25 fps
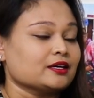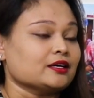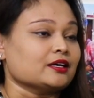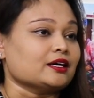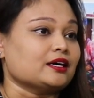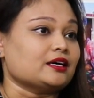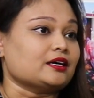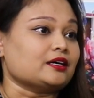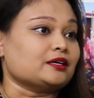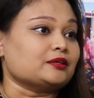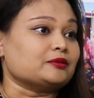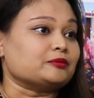
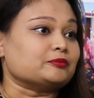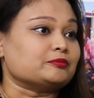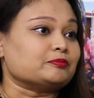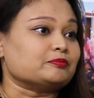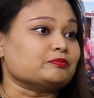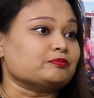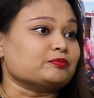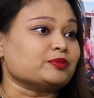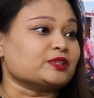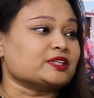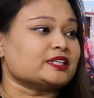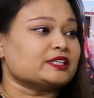
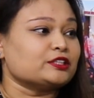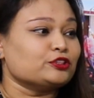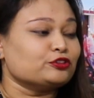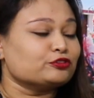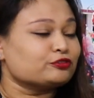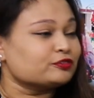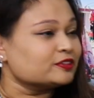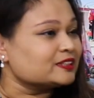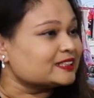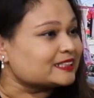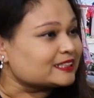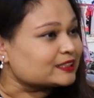But then you
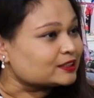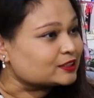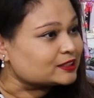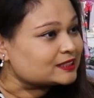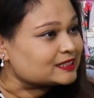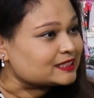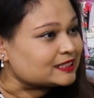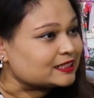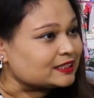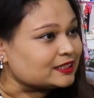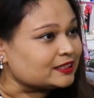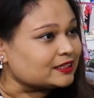feel
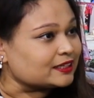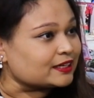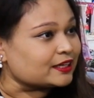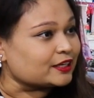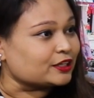guilty